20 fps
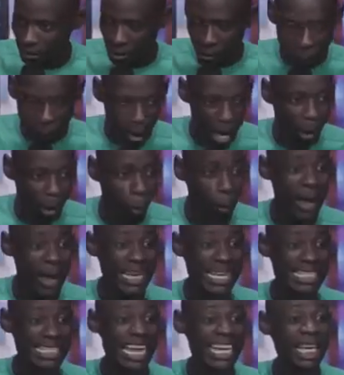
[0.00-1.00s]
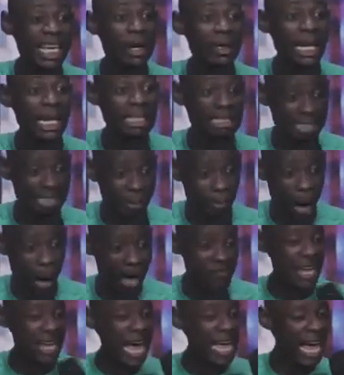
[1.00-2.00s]
When a witch is setting you in the dream,
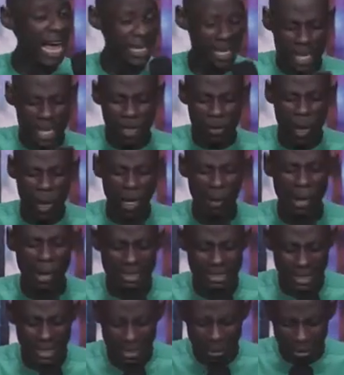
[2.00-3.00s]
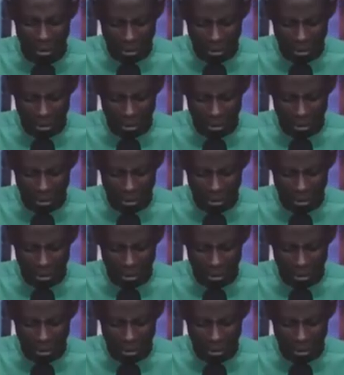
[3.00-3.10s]
you wake up and say,